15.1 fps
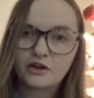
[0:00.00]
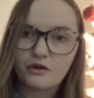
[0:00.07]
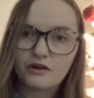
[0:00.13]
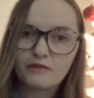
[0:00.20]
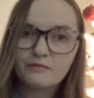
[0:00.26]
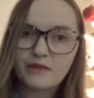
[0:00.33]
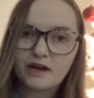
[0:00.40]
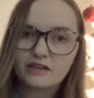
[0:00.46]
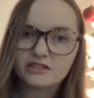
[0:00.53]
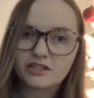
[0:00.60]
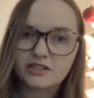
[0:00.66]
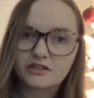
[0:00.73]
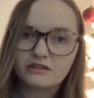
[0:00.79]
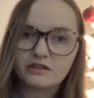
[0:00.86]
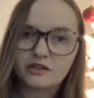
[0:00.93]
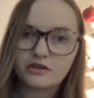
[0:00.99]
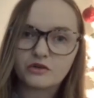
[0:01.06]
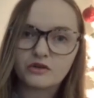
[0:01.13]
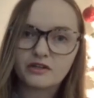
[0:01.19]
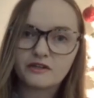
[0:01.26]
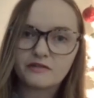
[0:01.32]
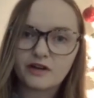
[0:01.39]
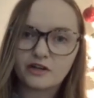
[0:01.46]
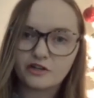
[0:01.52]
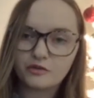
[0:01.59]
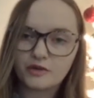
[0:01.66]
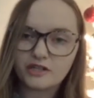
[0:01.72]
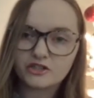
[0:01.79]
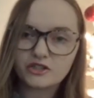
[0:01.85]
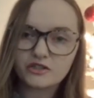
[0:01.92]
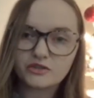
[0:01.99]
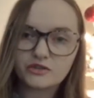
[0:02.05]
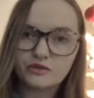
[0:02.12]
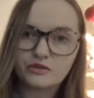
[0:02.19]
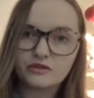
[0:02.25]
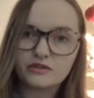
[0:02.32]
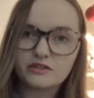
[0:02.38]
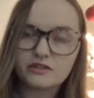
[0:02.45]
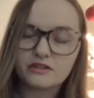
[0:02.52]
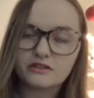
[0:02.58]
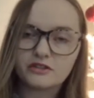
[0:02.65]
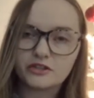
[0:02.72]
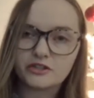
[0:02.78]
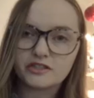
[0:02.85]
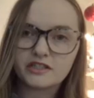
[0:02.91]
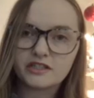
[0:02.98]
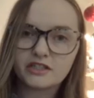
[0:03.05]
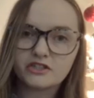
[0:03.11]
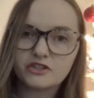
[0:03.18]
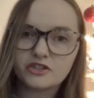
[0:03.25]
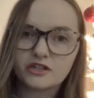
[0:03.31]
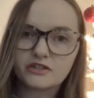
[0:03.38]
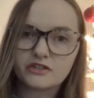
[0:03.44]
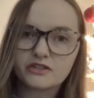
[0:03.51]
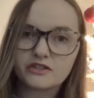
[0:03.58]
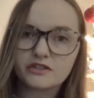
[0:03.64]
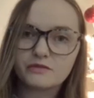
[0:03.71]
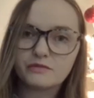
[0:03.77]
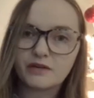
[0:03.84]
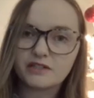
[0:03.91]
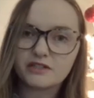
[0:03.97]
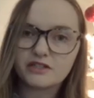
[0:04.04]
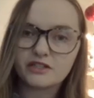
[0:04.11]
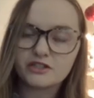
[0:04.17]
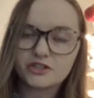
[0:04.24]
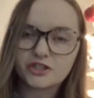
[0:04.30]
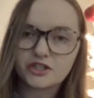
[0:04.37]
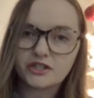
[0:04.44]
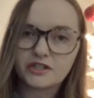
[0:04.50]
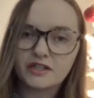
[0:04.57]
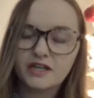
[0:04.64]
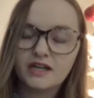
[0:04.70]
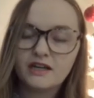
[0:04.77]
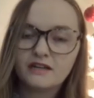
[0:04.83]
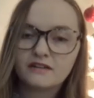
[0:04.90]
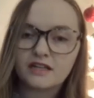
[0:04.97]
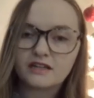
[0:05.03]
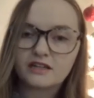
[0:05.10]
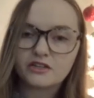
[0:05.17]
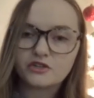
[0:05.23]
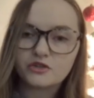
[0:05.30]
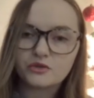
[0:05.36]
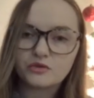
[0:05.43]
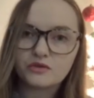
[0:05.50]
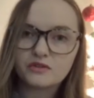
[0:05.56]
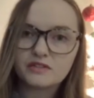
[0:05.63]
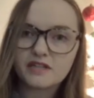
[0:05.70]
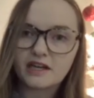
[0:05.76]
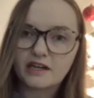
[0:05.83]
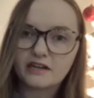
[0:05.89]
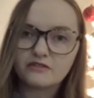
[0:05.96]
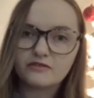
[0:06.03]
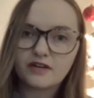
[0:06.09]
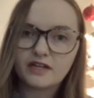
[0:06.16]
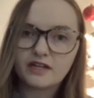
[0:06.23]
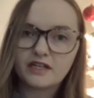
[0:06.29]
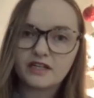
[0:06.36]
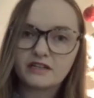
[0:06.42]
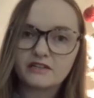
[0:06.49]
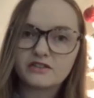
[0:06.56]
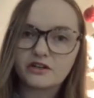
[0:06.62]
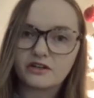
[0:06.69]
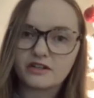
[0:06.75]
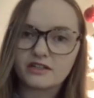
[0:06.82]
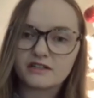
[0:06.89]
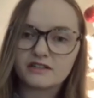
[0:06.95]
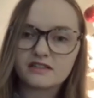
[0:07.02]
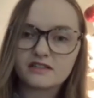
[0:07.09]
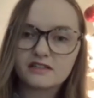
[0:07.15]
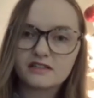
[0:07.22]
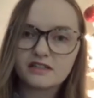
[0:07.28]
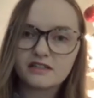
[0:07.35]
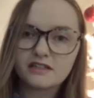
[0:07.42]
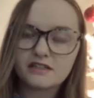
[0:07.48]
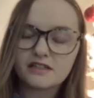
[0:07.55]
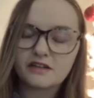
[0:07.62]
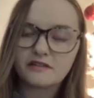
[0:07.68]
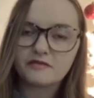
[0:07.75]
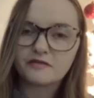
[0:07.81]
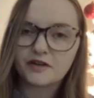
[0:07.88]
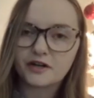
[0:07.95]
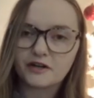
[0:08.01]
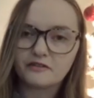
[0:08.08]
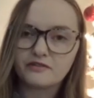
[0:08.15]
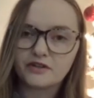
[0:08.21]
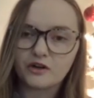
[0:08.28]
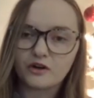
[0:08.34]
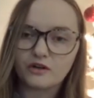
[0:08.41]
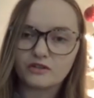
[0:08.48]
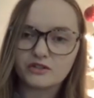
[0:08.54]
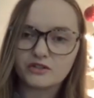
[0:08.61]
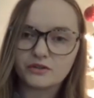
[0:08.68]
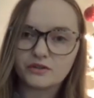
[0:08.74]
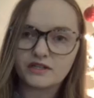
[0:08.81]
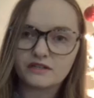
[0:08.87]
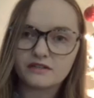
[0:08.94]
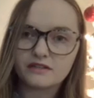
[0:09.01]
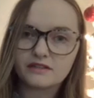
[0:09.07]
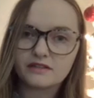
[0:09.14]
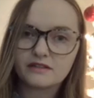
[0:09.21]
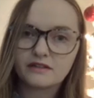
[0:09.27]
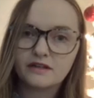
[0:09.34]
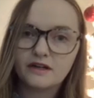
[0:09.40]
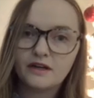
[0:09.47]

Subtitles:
Going back to clinical evaluation tools, nursing instructors must ensure that the tools and ratings are consistent and fair for all students.